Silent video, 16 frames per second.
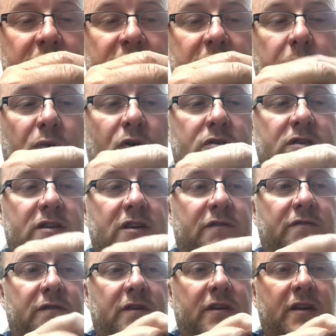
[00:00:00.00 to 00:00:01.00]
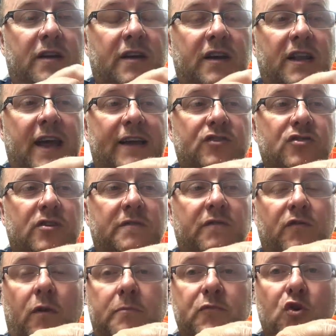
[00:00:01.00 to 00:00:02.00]
it's a positive connection
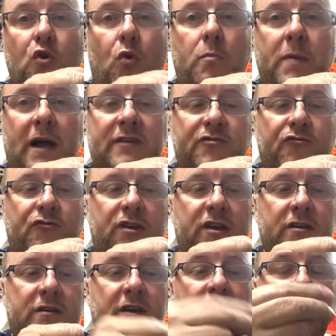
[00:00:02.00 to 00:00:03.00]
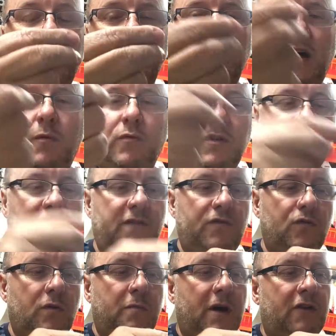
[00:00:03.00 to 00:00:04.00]
from your battery. That will give
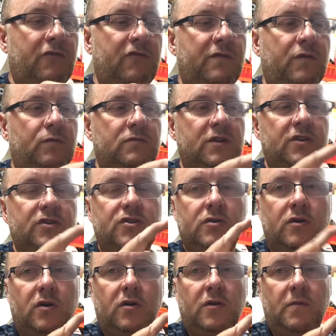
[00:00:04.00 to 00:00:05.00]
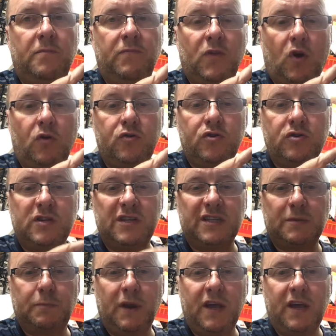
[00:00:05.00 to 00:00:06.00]
you a battery voltage on your
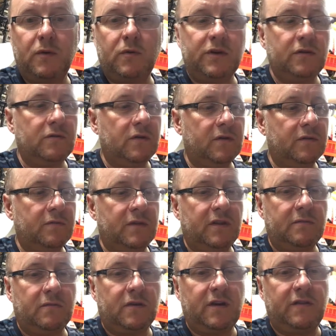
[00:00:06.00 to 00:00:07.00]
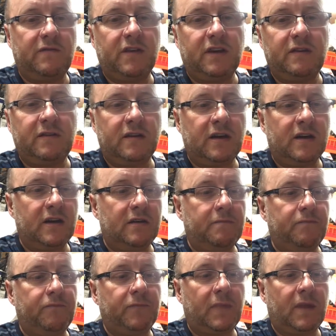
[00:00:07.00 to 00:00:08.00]
display when you look, whatever
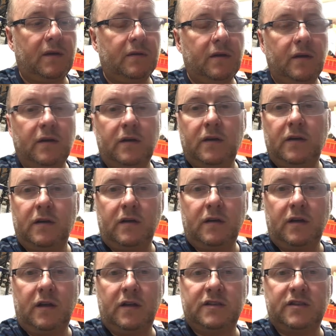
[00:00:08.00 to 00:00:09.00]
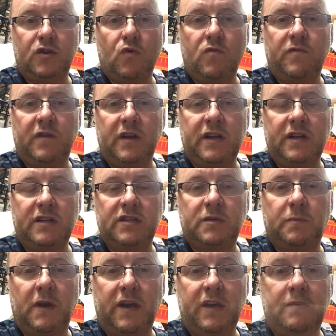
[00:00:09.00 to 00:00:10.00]
the, it's an overlay
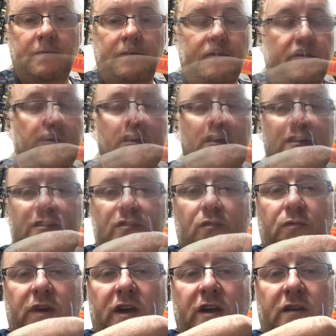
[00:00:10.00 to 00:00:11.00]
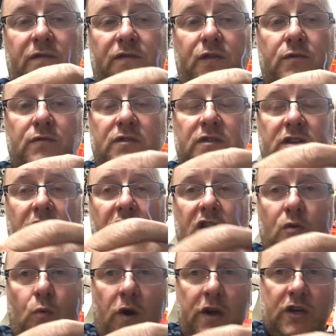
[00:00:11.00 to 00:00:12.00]
display. Don't get confused,
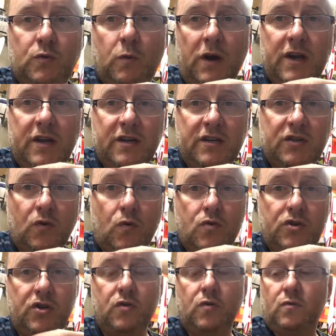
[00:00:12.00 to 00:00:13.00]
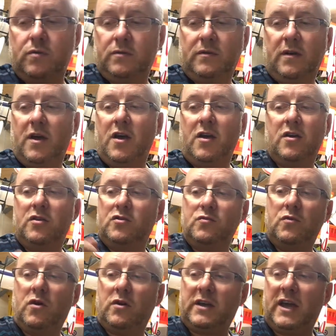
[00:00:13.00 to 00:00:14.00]
the white wire is audio. Do
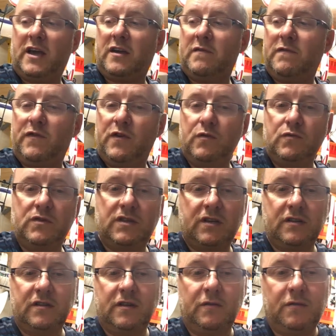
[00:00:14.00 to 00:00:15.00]
not get confused,